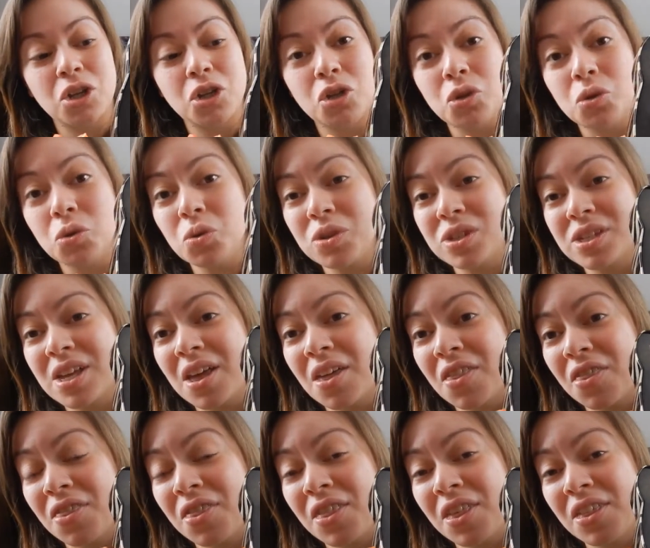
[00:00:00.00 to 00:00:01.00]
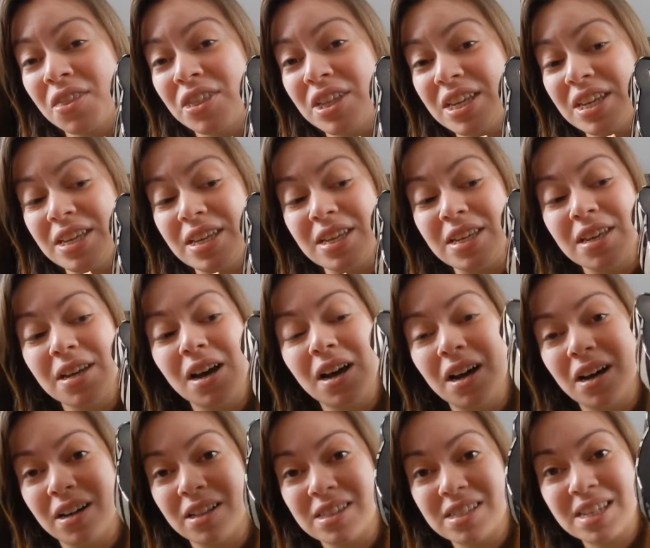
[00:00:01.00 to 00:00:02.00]
use the
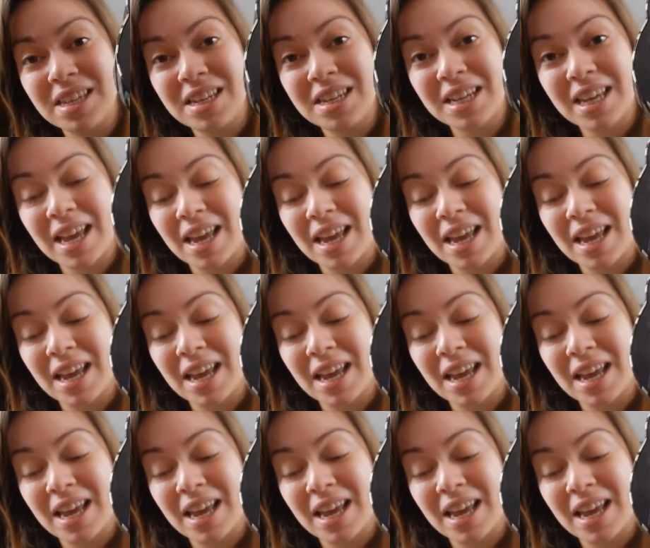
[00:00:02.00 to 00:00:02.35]
tin